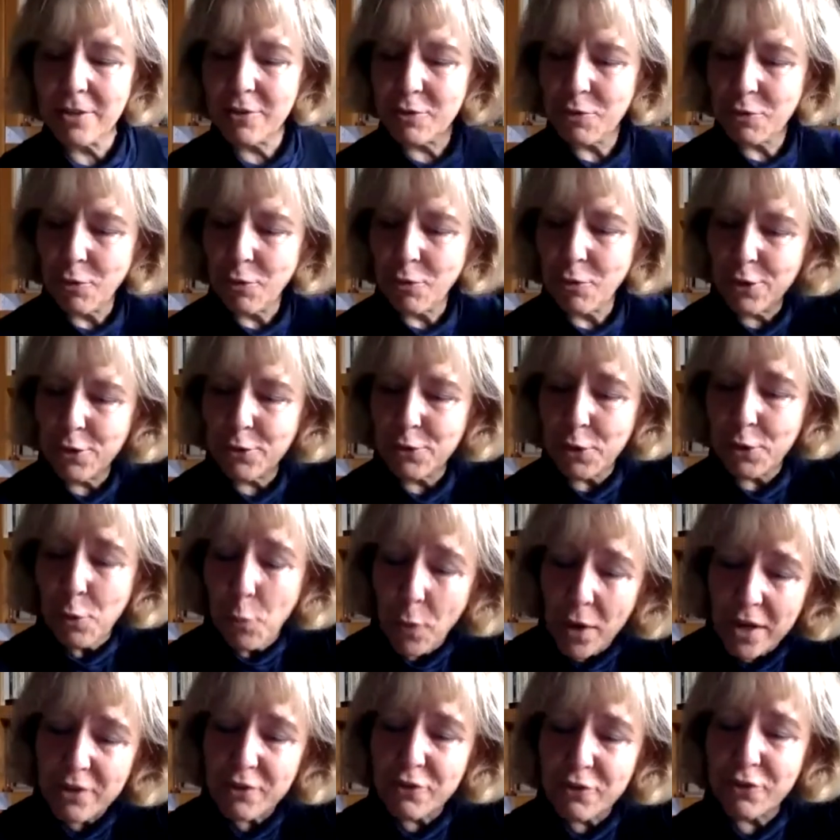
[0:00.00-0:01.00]
much for
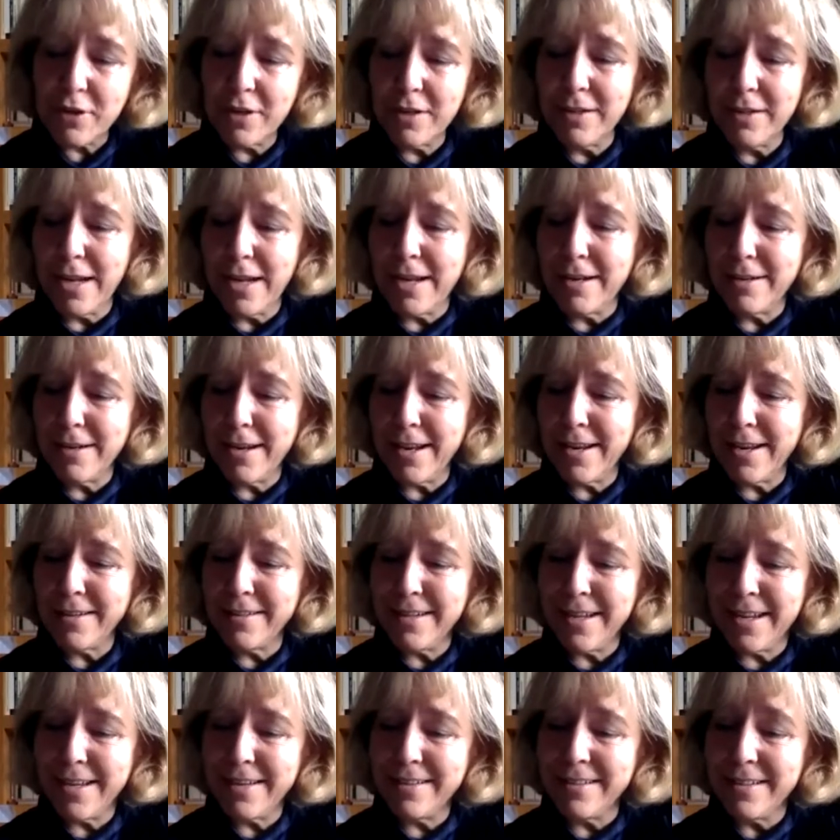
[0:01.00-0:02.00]
the question and
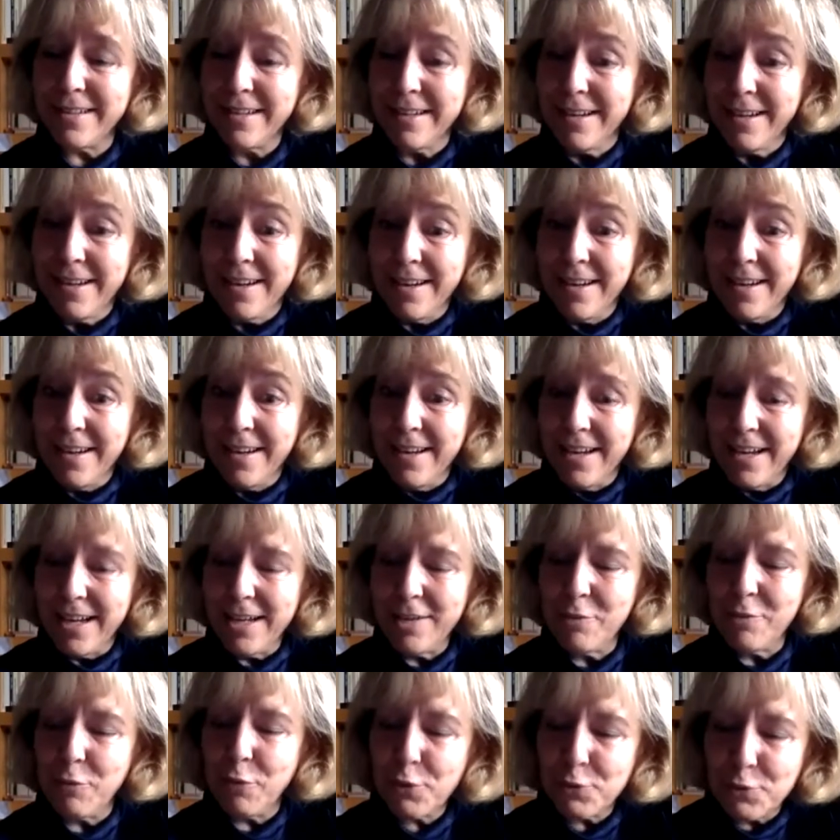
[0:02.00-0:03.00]
and and,
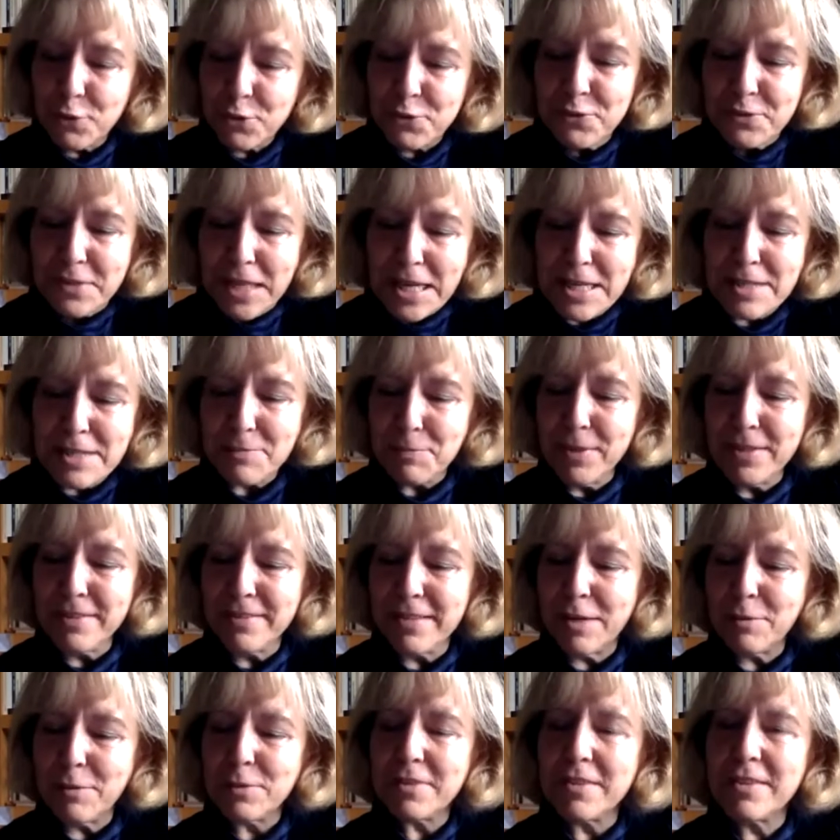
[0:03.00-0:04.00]
and for the
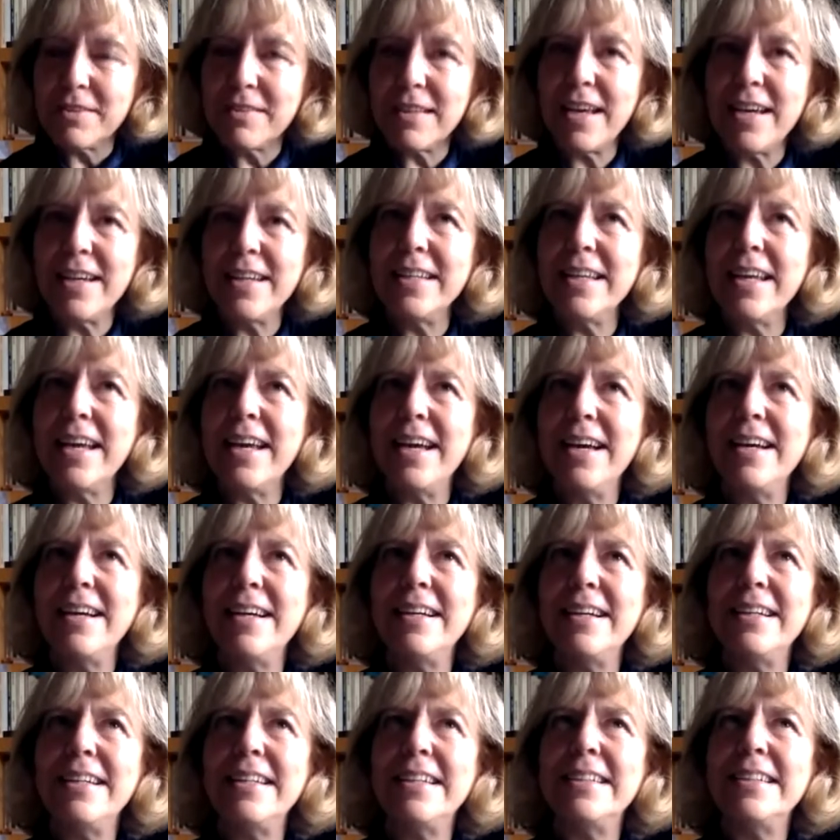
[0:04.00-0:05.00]
statement. I would say
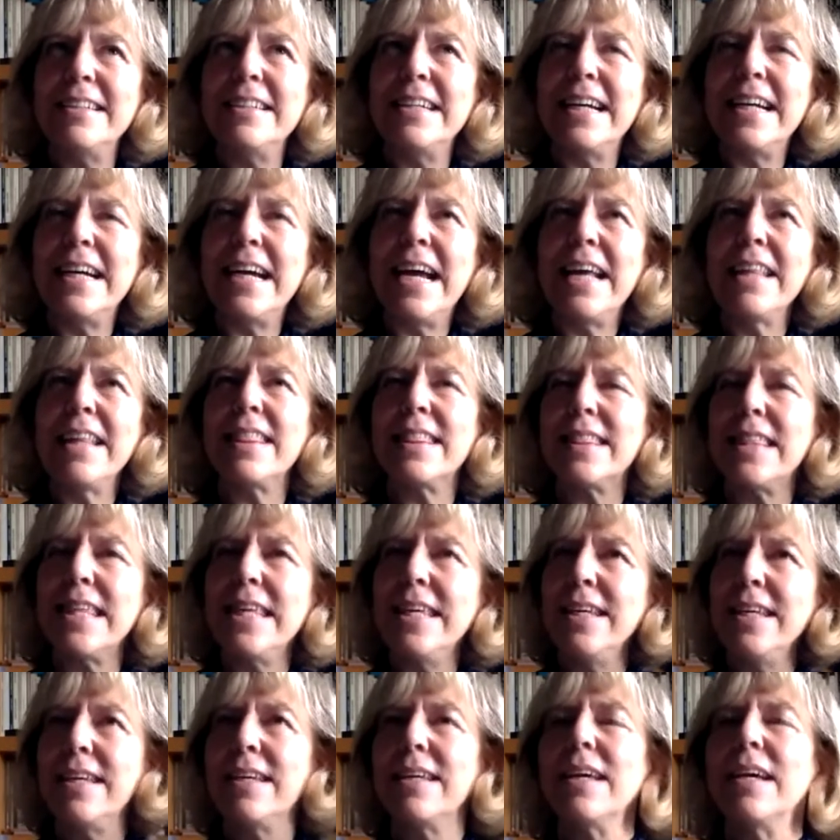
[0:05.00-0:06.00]
uh, I
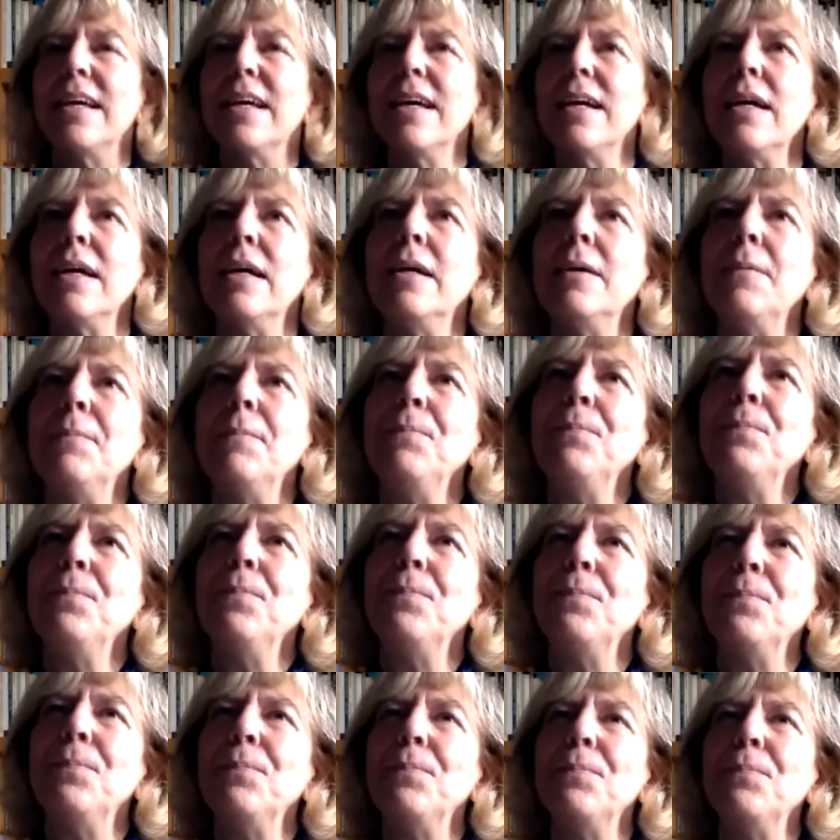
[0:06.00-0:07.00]
think.
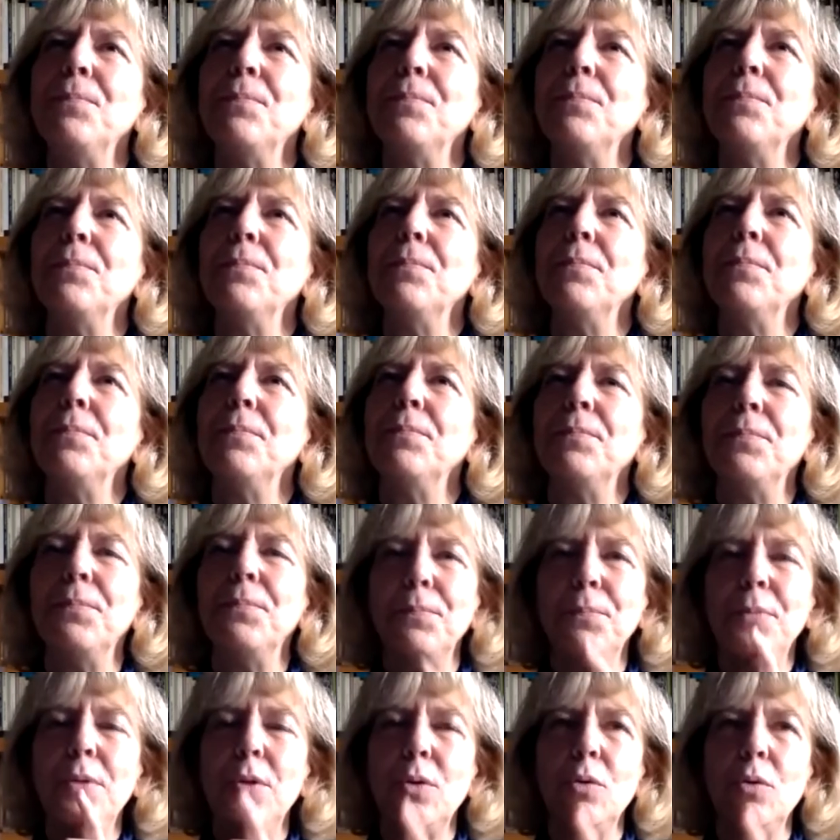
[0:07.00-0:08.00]
Um,
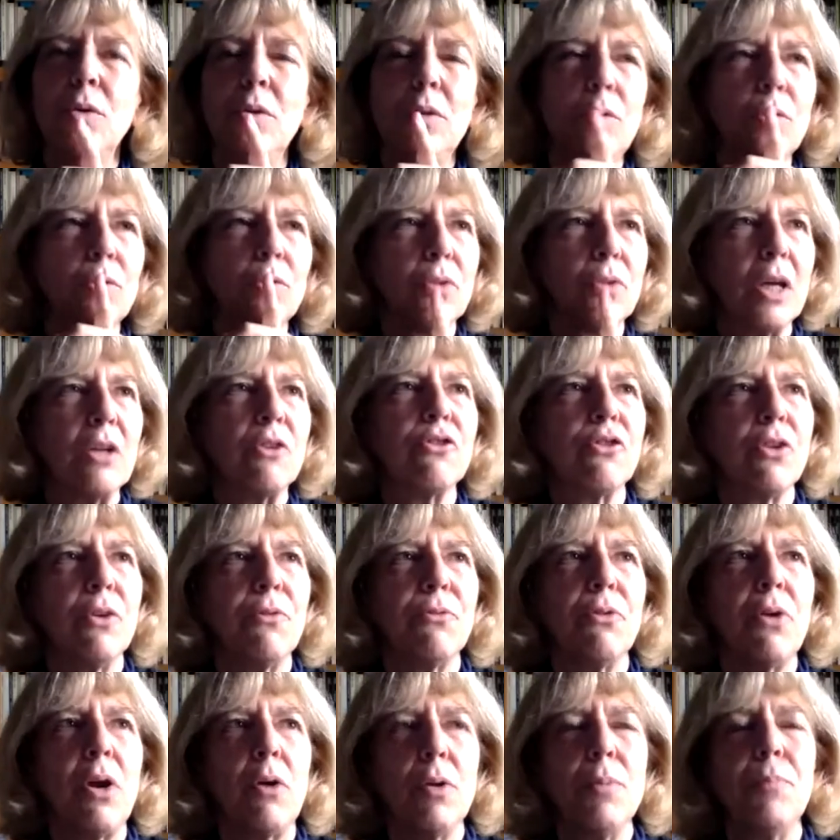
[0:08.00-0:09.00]
you, you
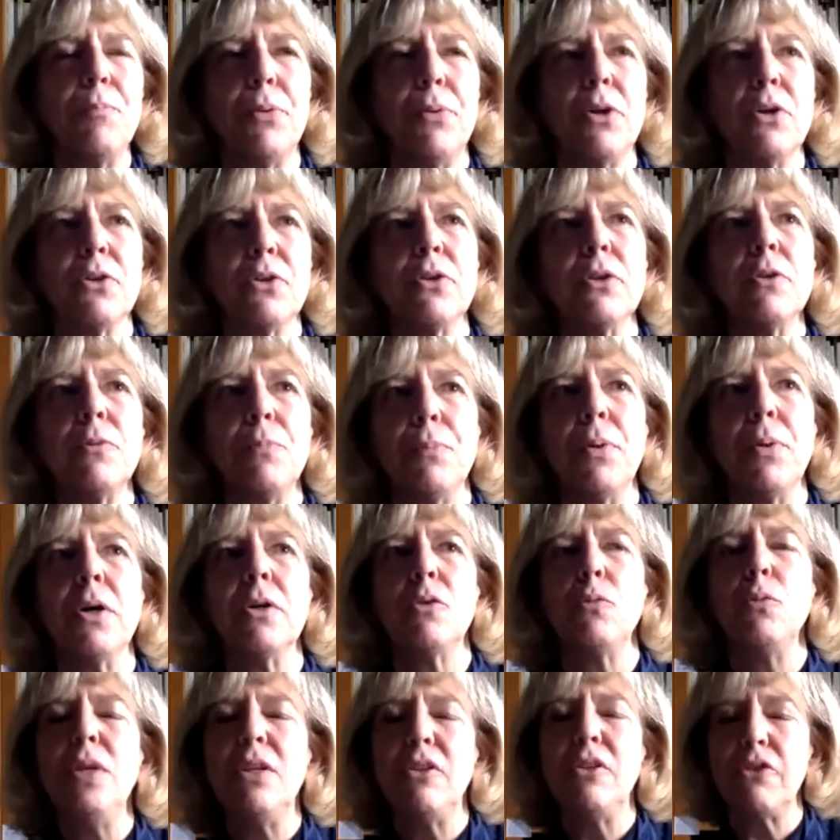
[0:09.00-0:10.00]
touch a very important
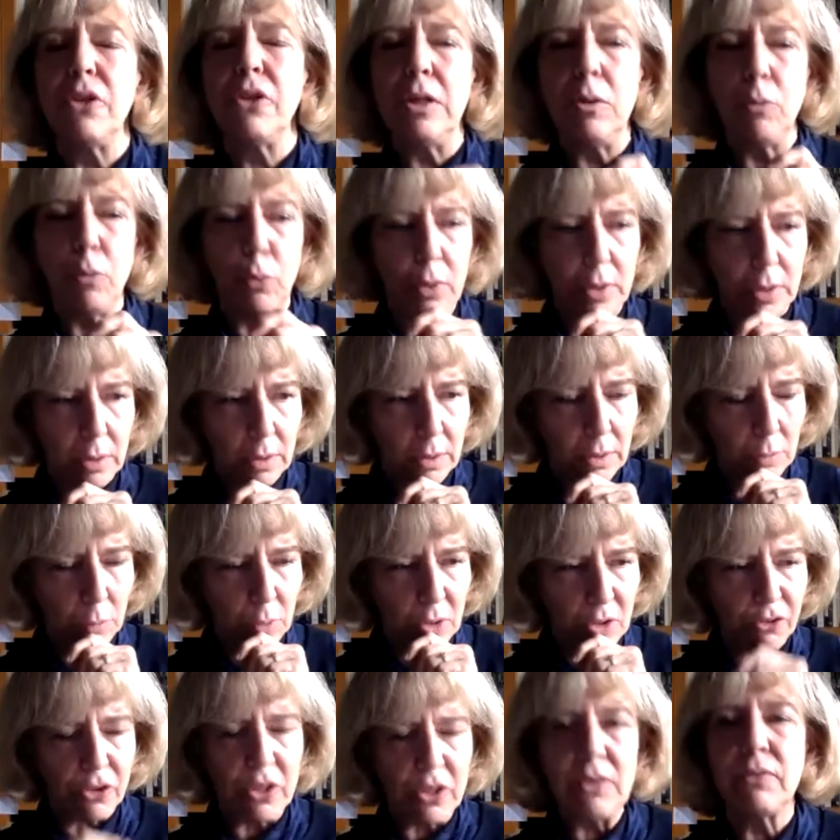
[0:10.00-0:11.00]
point, which,
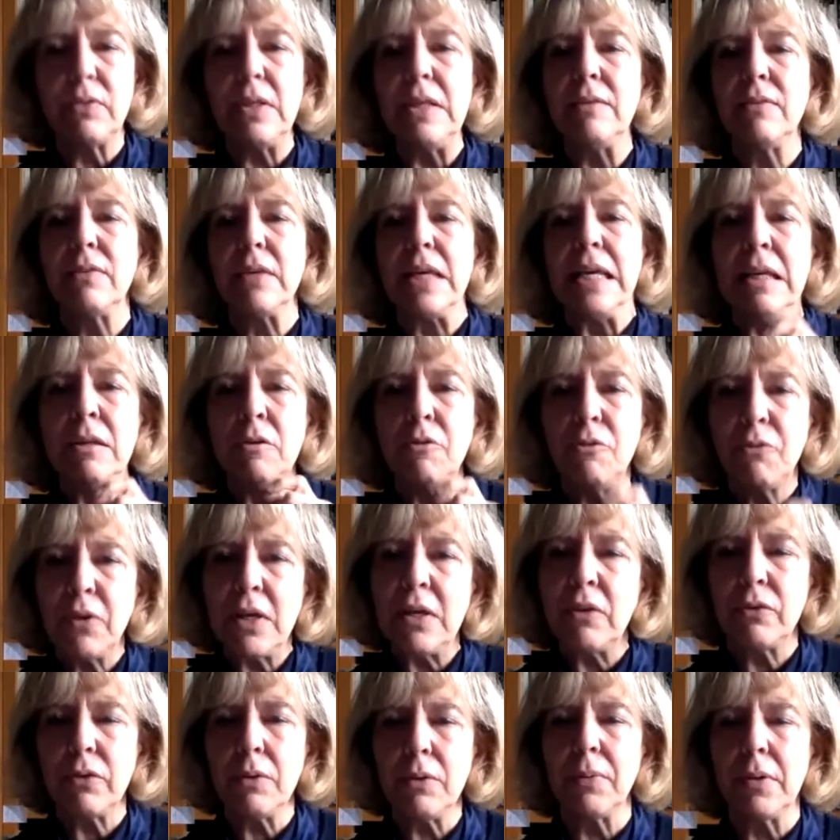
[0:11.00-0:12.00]
which is these
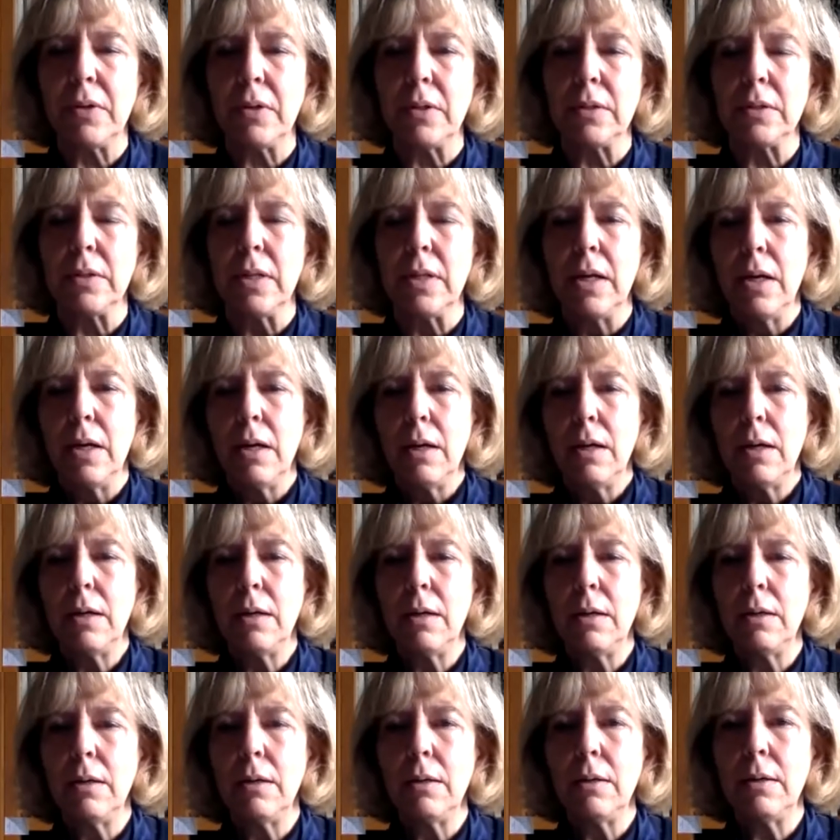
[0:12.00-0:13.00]
invisible
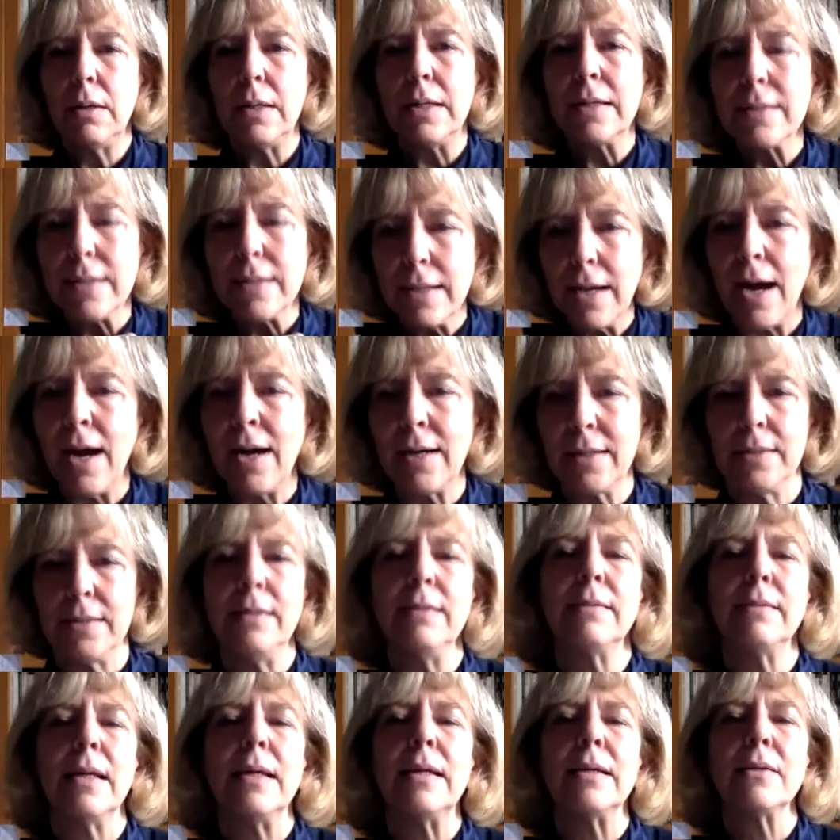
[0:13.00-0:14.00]
uh,
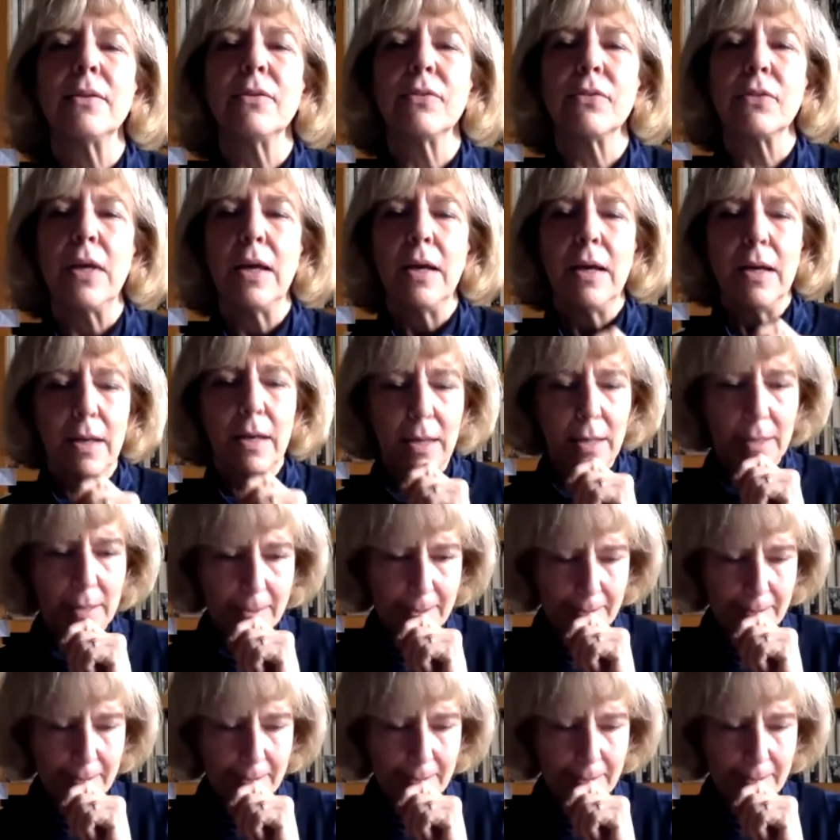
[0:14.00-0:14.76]
architects.